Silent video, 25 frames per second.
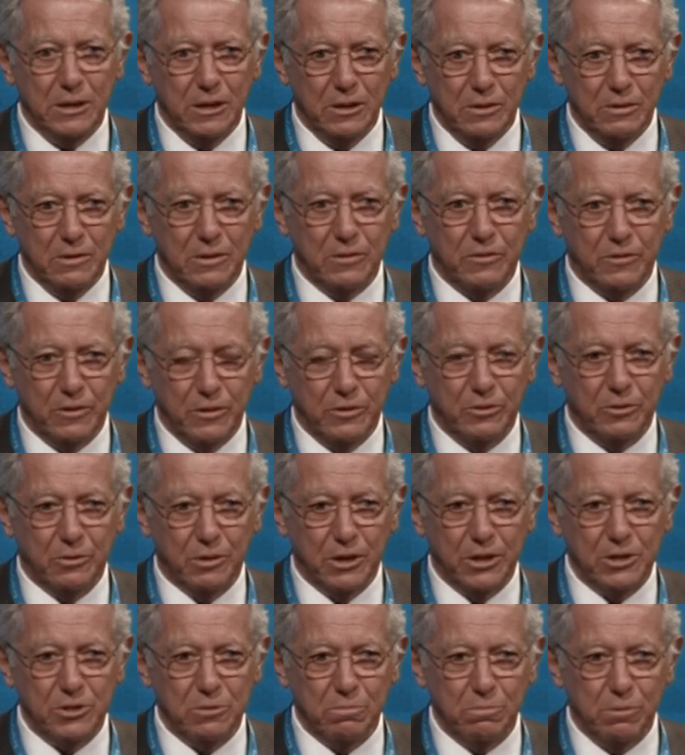in this
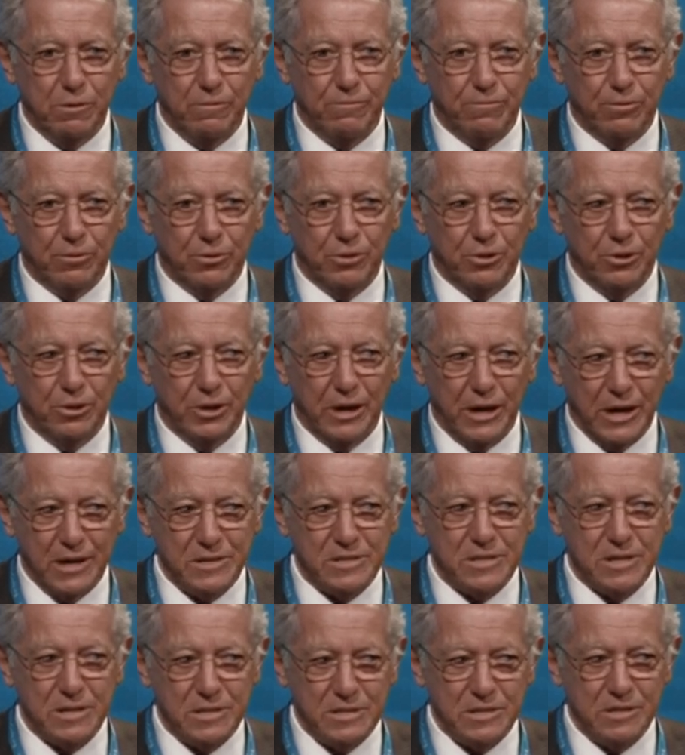situation before
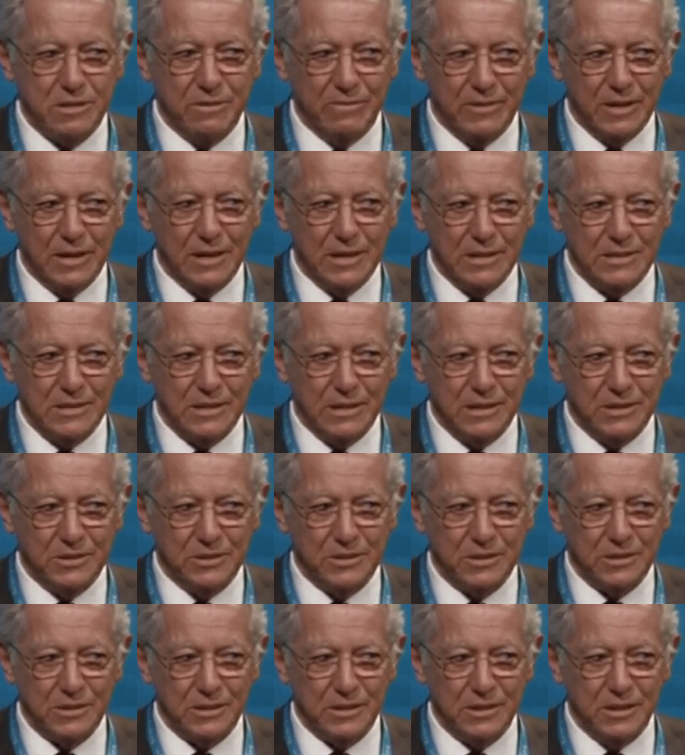as a
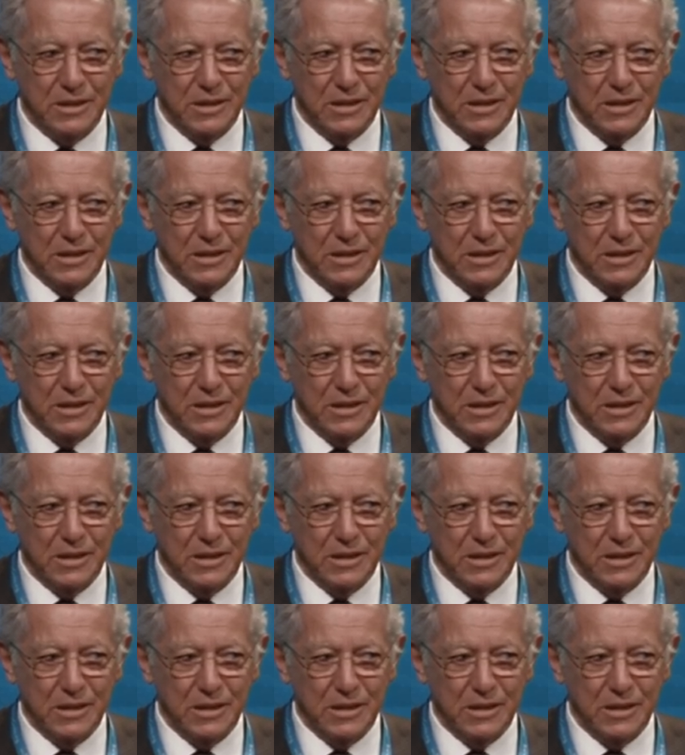civilization.